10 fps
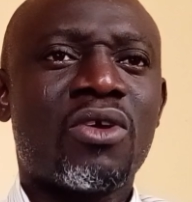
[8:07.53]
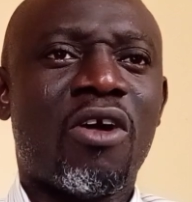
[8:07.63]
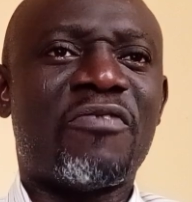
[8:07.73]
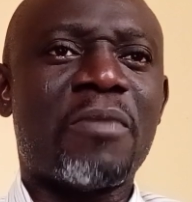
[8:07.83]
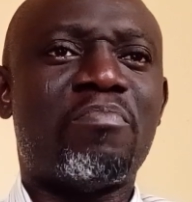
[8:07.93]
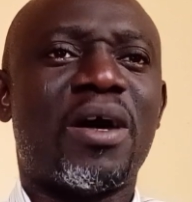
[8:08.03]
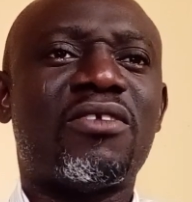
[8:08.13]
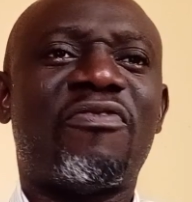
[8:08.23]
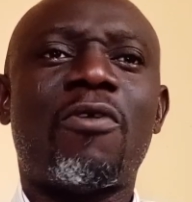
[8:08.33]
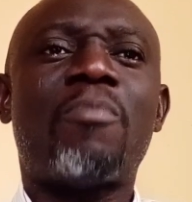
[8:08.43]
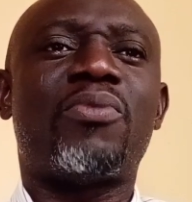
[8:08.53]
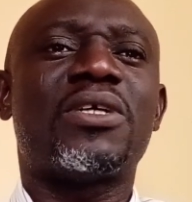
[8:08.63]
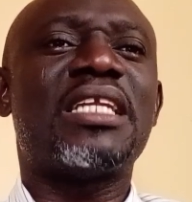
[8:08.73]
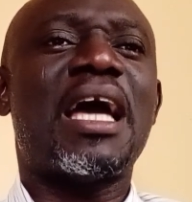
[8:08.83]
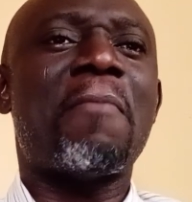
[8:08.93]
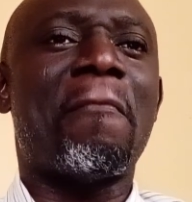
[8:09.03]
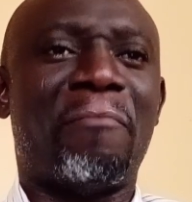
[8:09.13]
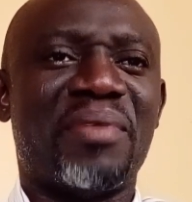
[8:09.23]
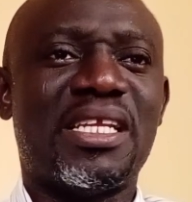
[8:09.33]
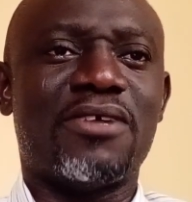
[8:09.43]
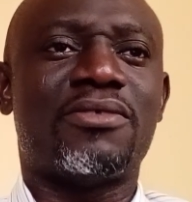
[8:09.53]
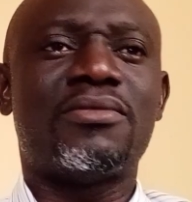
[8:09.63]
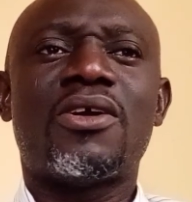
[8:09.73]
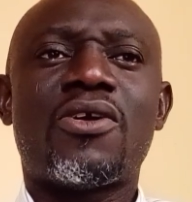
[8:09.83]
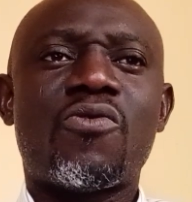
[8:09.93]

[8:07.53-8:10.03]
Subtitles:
of about 4.9 billion